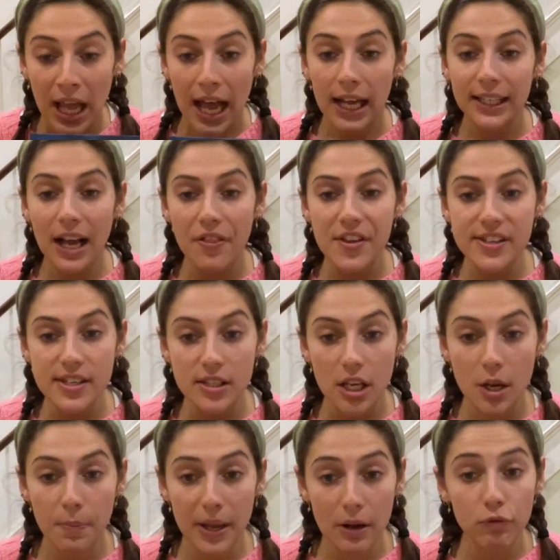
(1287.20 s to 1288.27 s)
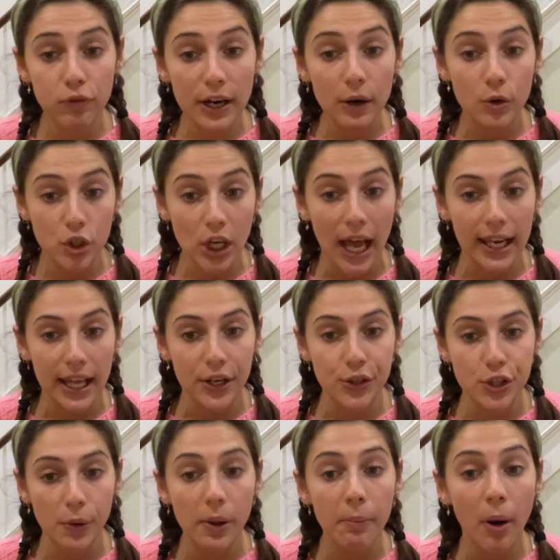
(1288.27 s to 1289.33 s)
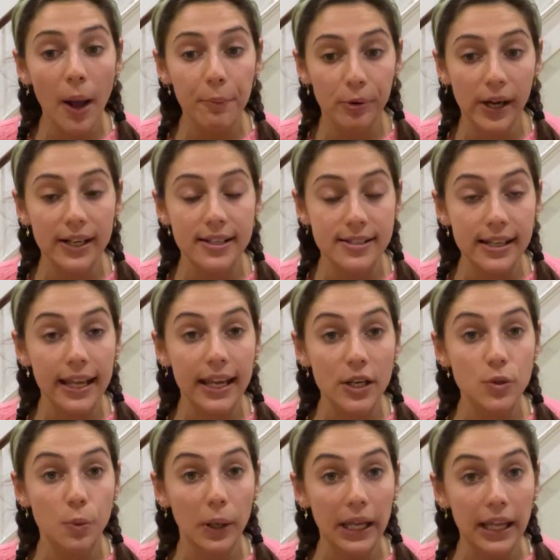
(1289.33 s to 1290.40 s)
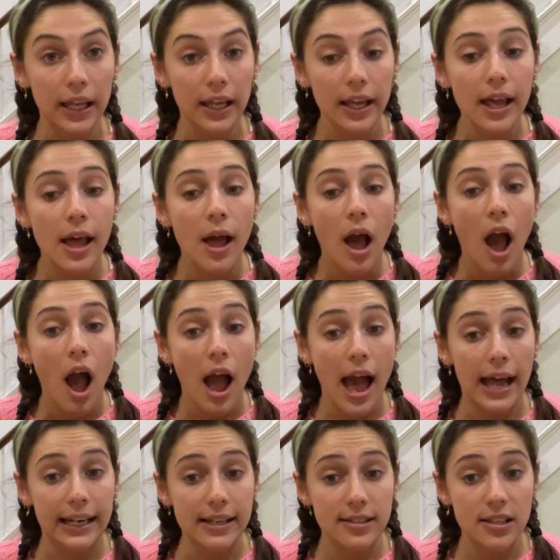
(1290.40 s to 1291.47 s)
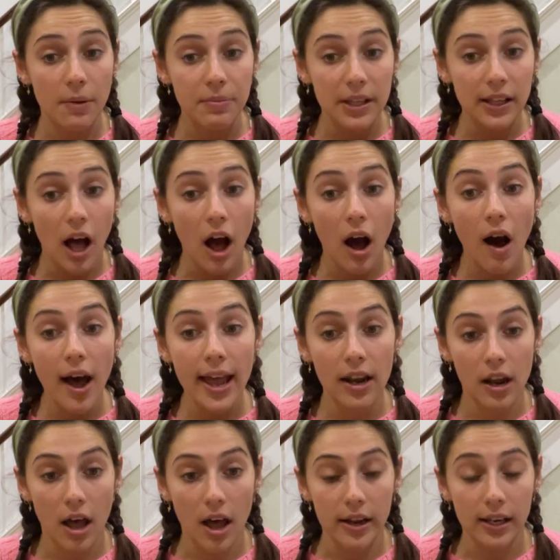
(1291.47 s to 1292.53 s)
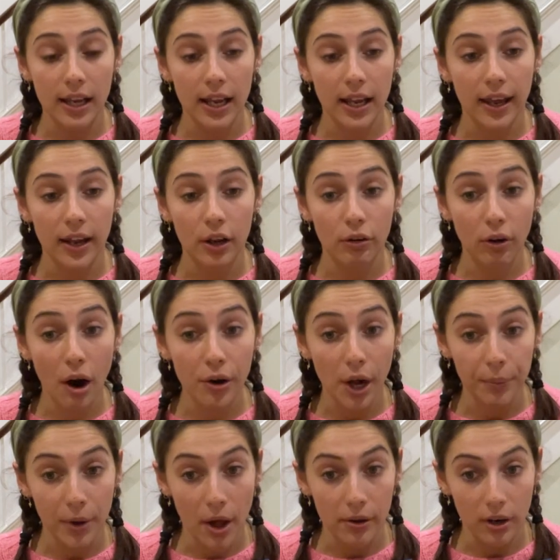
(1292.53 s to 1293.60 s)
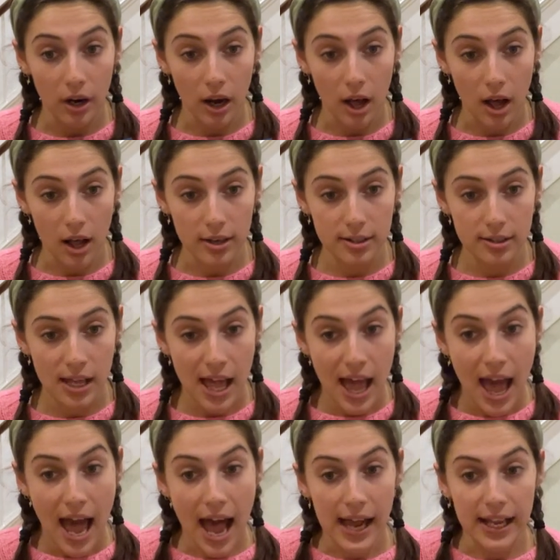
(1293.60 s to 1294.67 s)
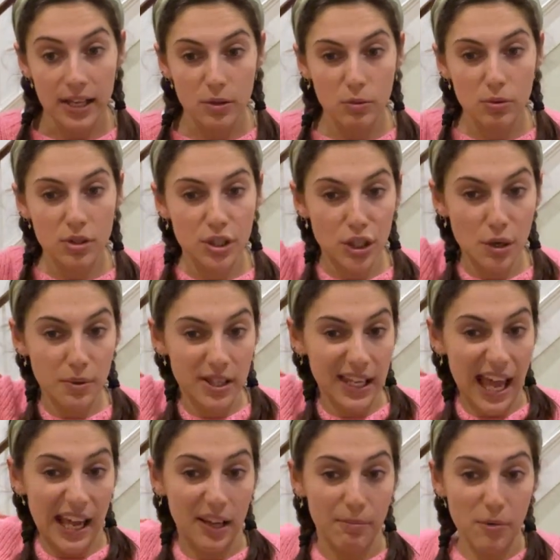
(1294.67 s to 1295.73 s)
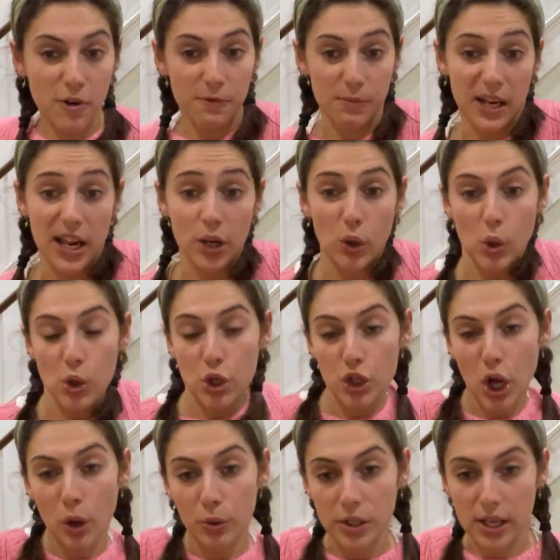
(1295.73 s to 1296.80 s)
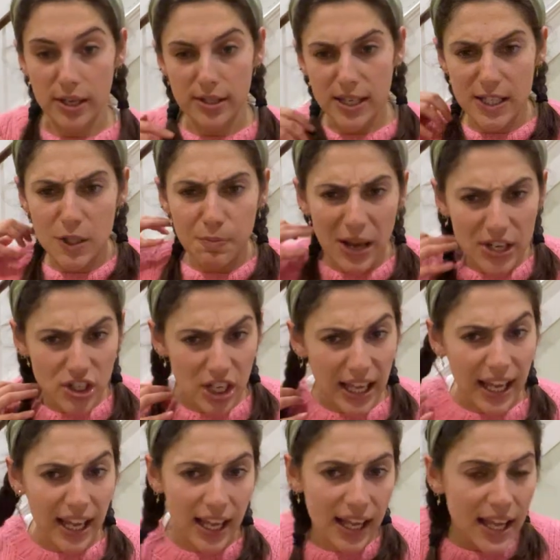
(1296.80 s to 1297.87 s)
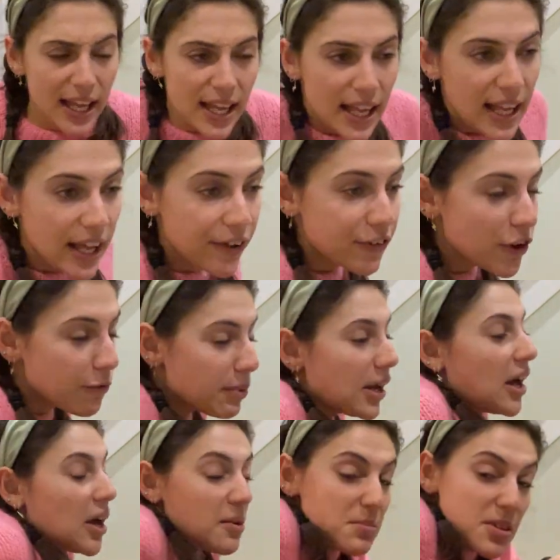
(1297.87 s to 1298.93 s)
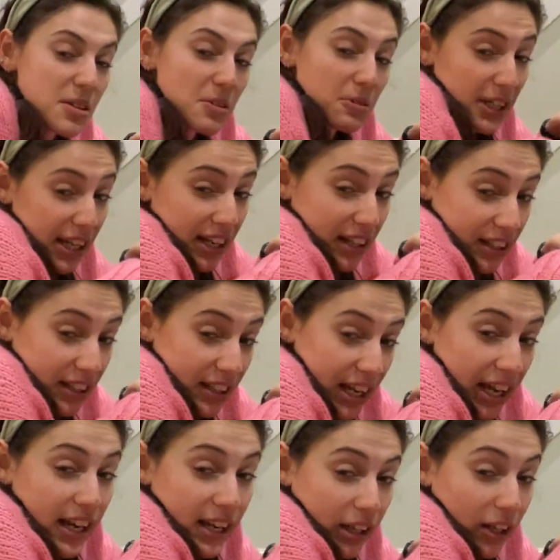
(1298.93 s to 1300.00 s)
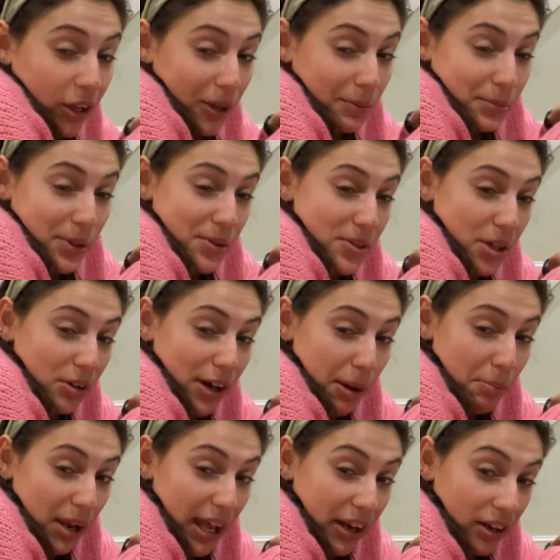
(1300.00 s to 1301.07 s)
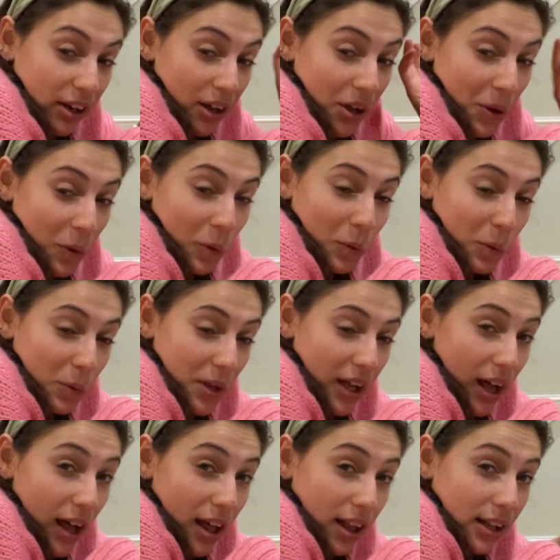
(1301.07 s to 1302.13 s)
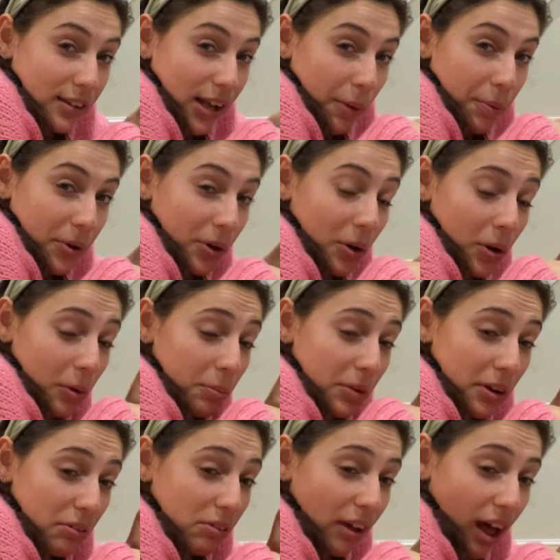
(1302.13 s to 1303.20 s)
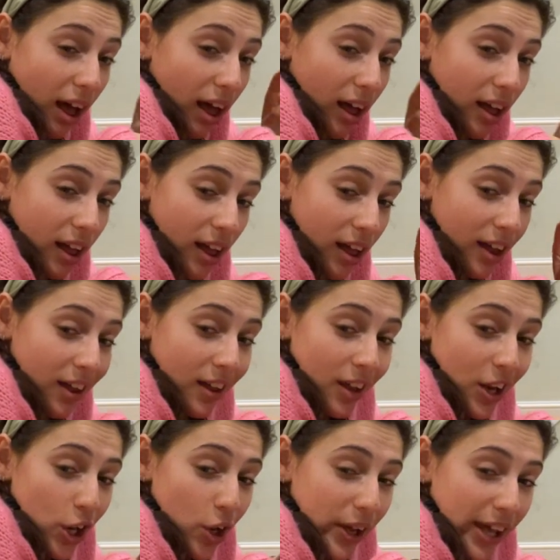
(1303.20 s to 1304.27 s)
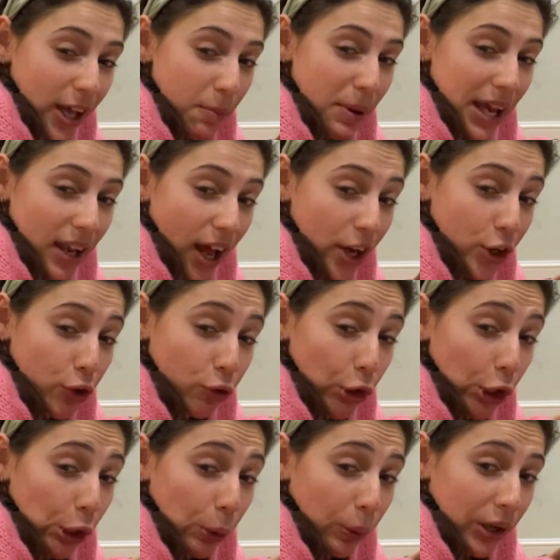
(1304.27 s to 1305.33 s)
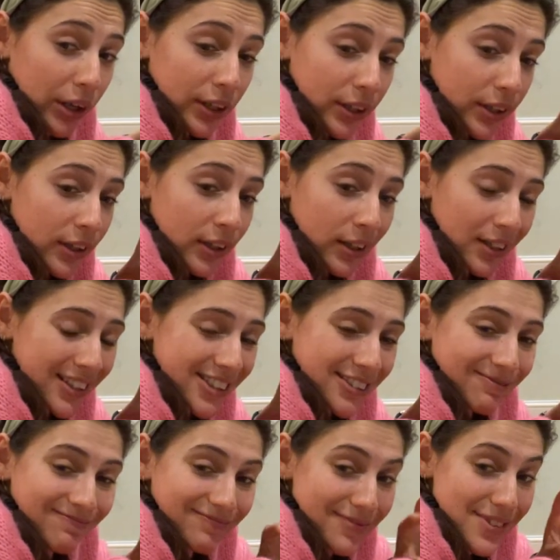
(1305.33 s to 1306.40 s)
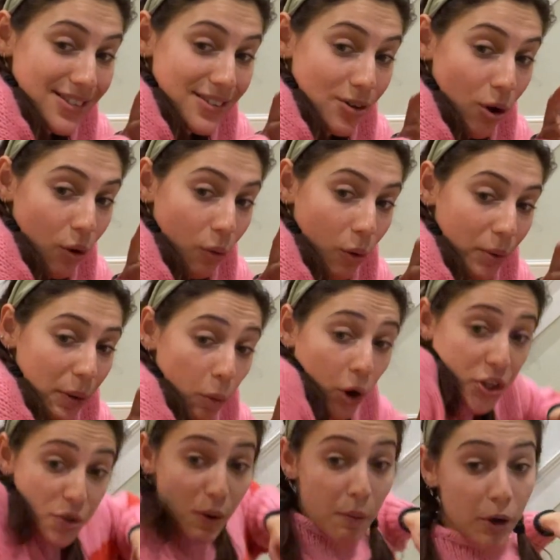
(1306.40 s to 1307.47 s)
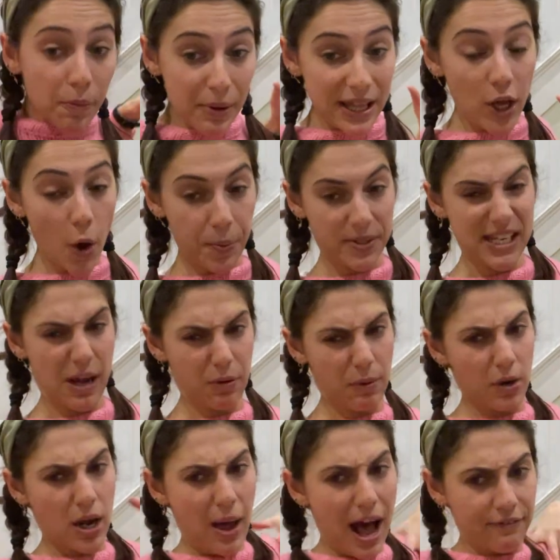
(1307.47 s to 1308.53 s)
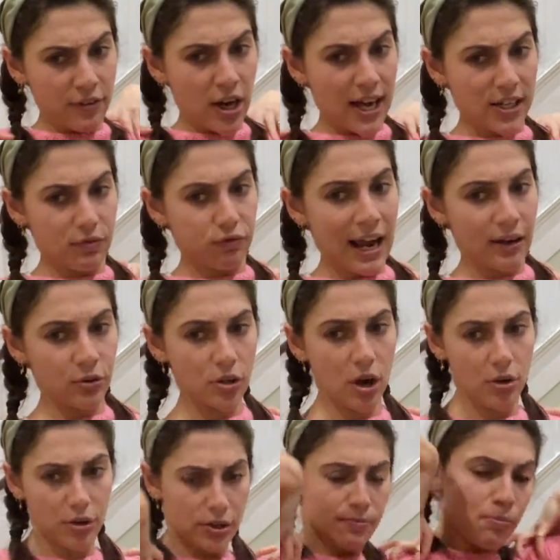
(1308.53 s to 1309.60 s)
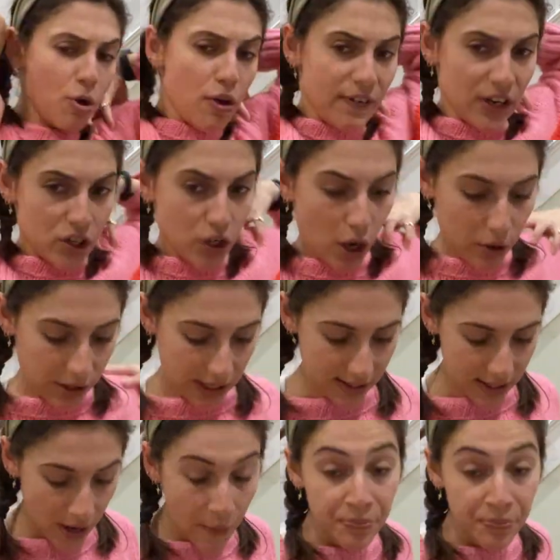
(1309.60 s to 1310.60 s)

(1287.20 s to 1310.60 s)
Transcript: And now this is going to be a real challenge, so we might practice it each week. And it's something that I learn in a grown-up yoga class and it's all to do with getting movement in your shoulders, especially if you've been homeschooling like a little computer gremlin, all curled up on your computer, looking a bit like Gru. It's not what we want. So we want to be the opposite. We want to have nice round shoulders, moving shoulders.